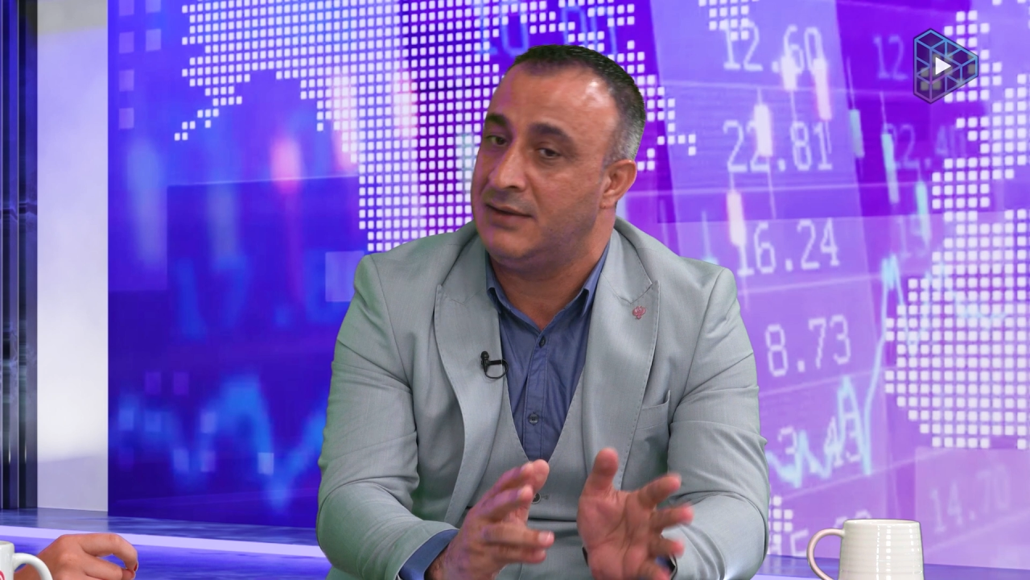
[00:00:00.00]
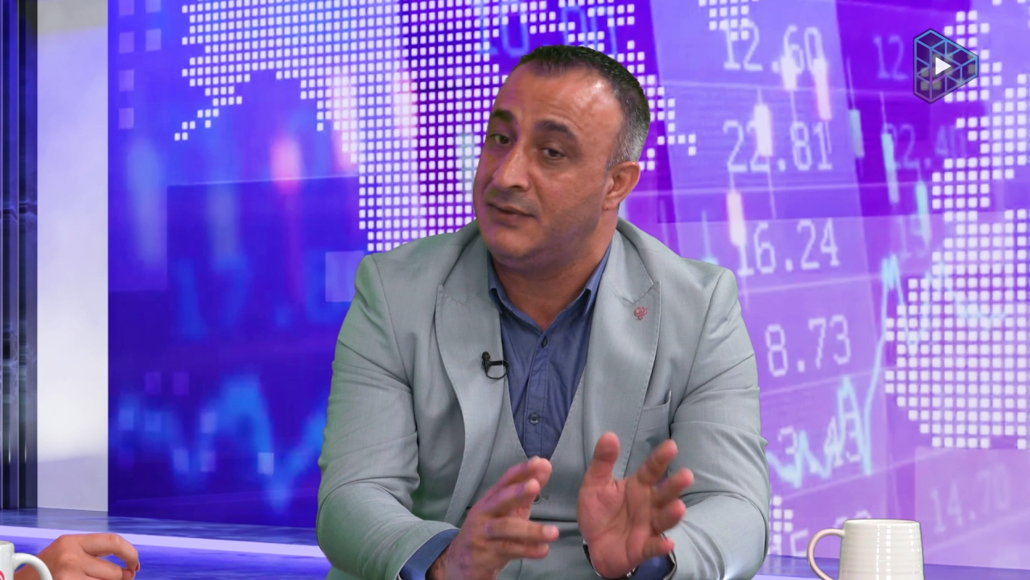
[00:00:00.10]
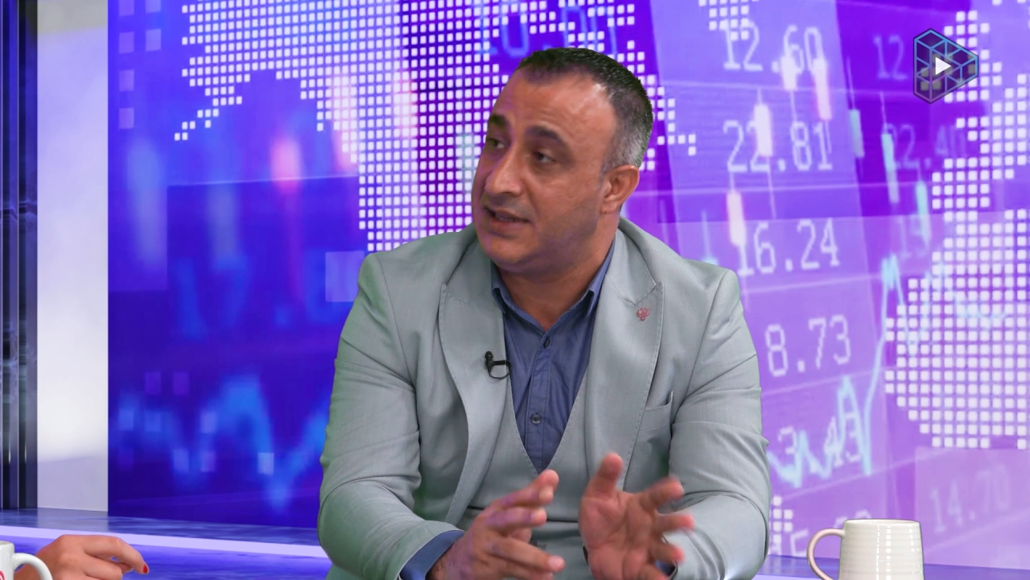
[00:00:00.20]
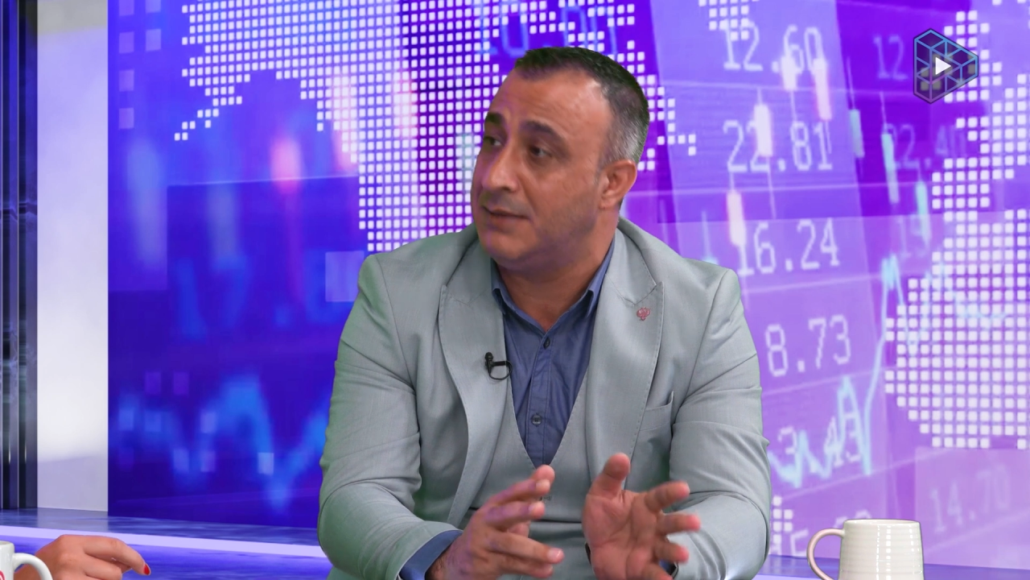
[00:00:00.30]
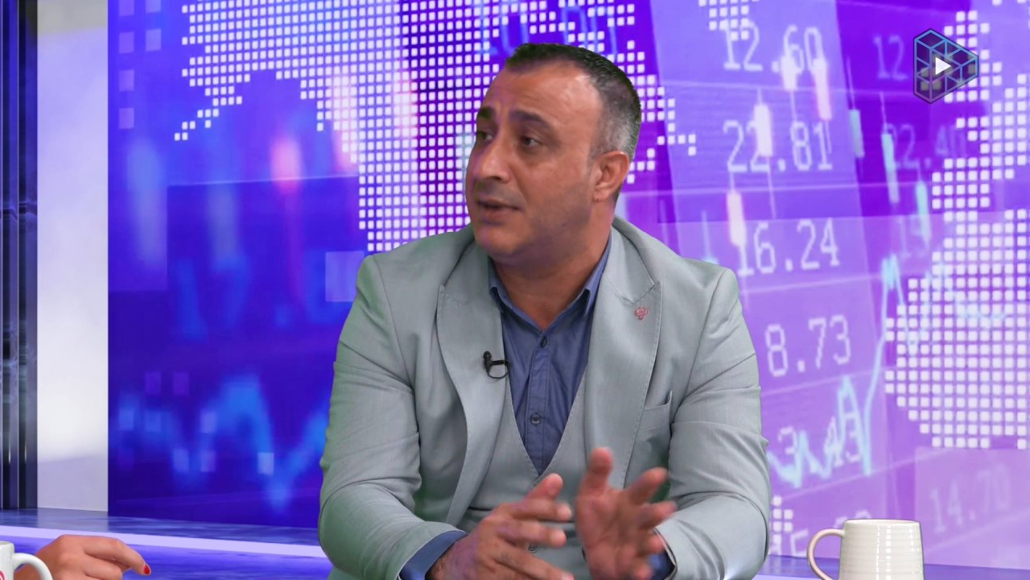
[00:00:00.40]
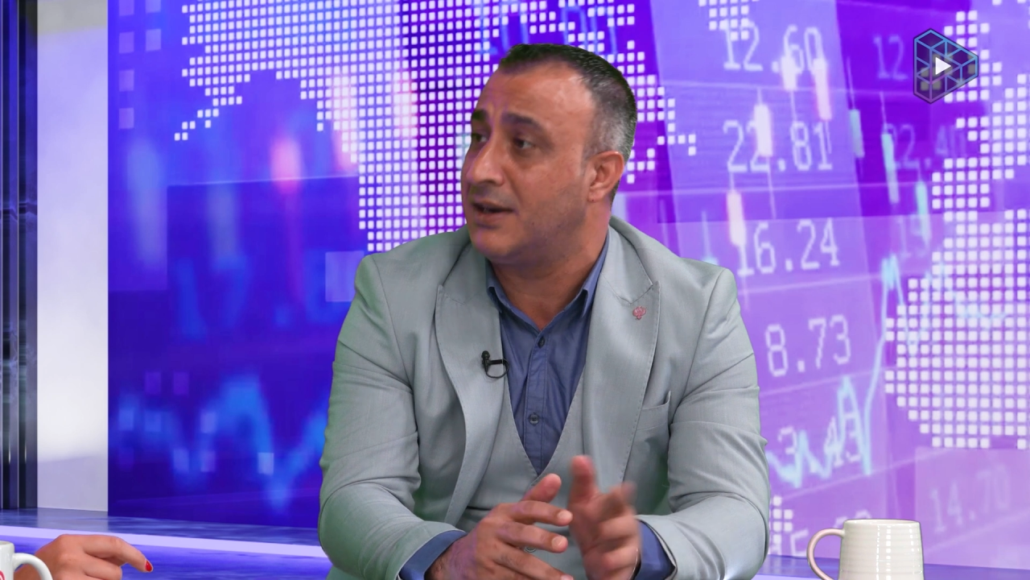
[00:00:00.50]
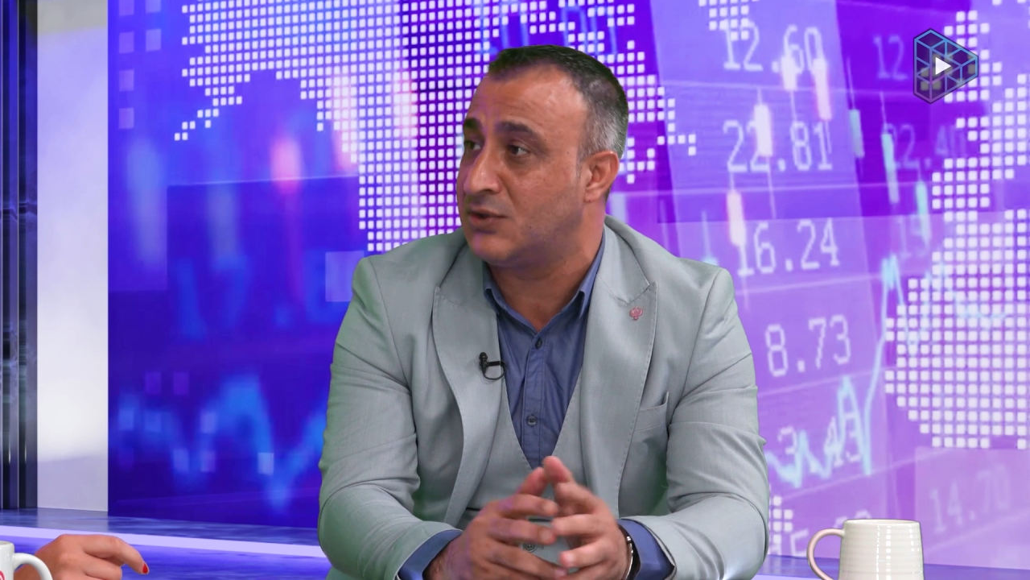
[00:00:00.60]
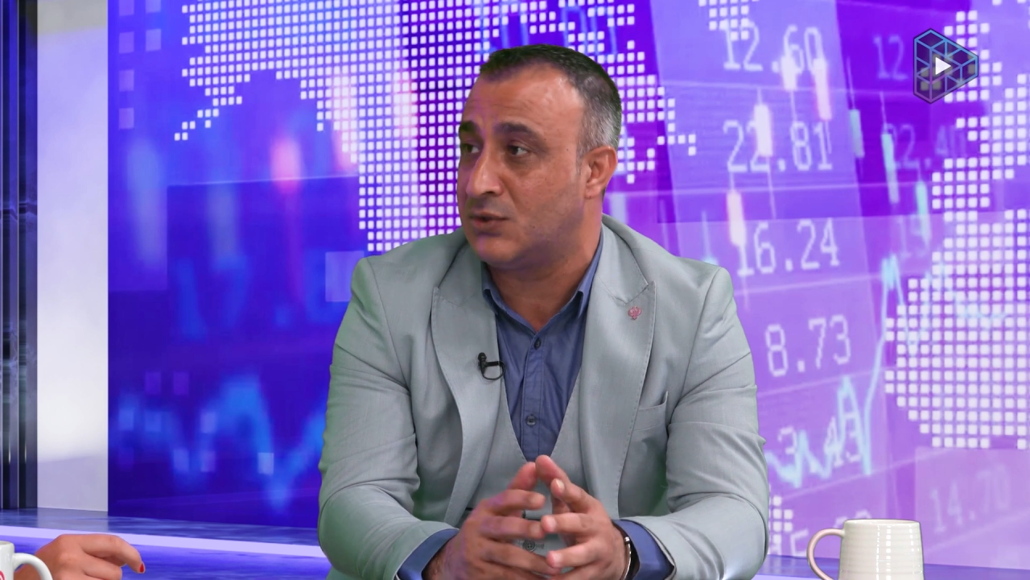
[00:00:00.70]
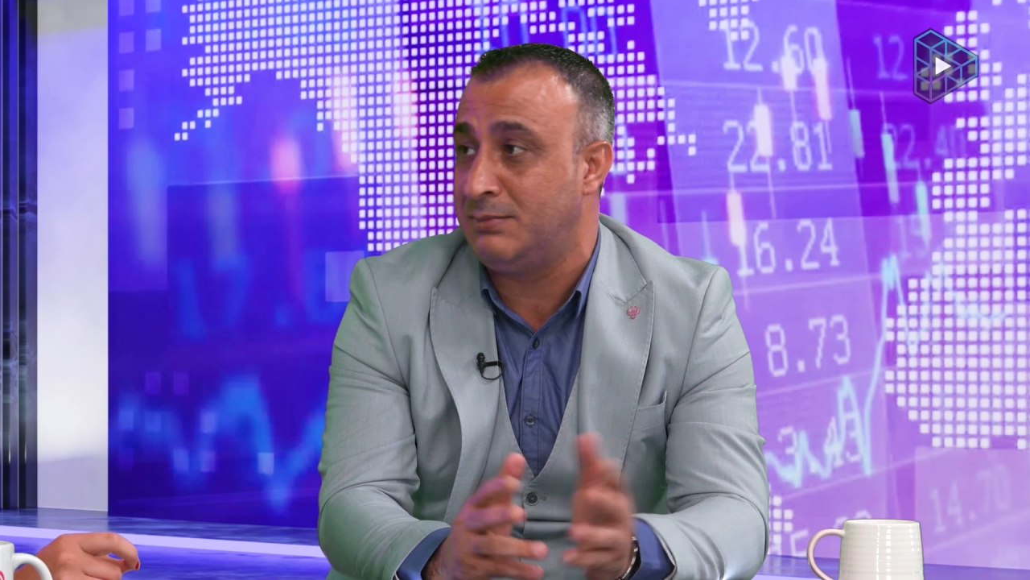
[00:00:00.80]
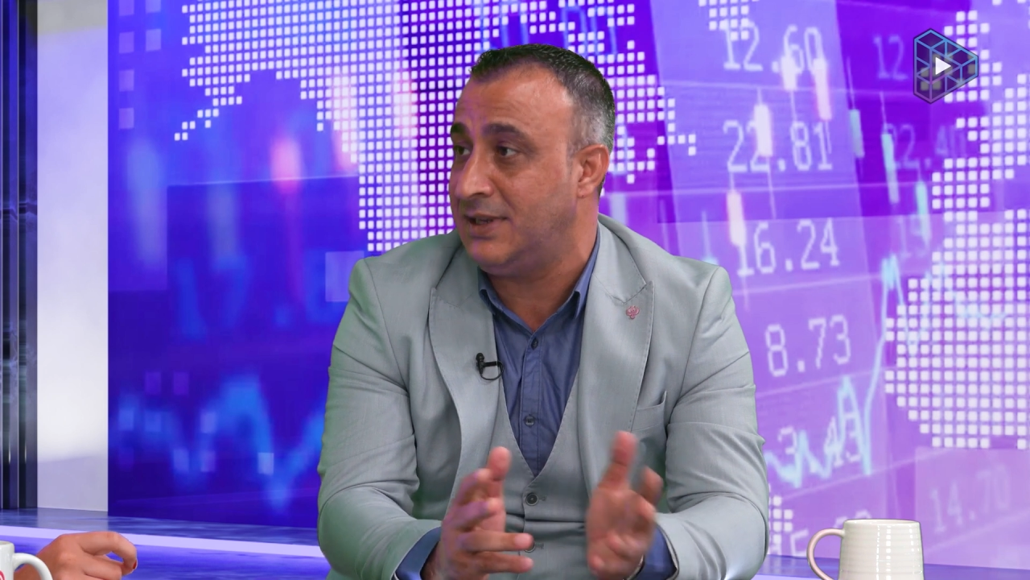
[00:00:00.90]
VT markets
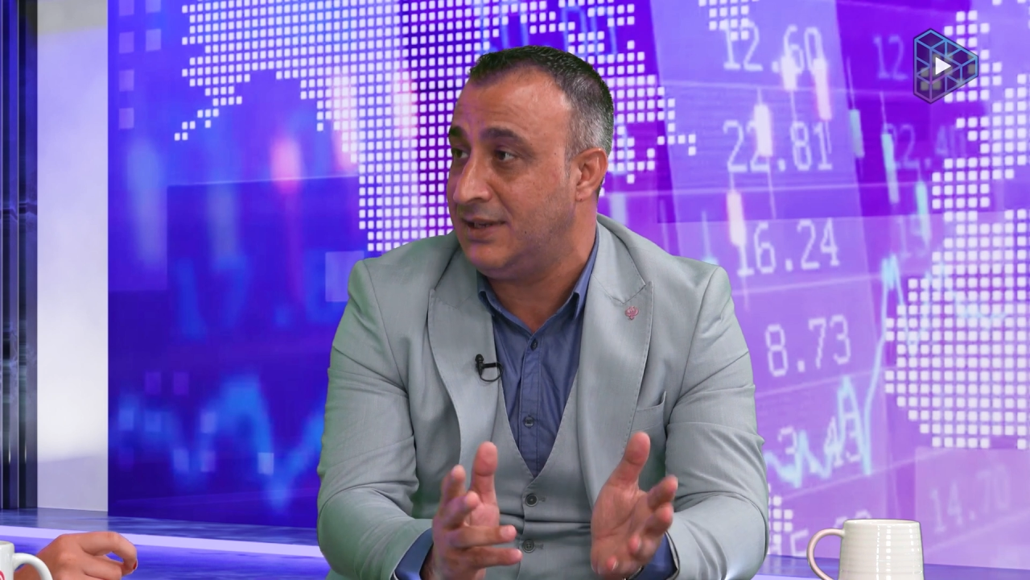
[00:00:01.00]
to be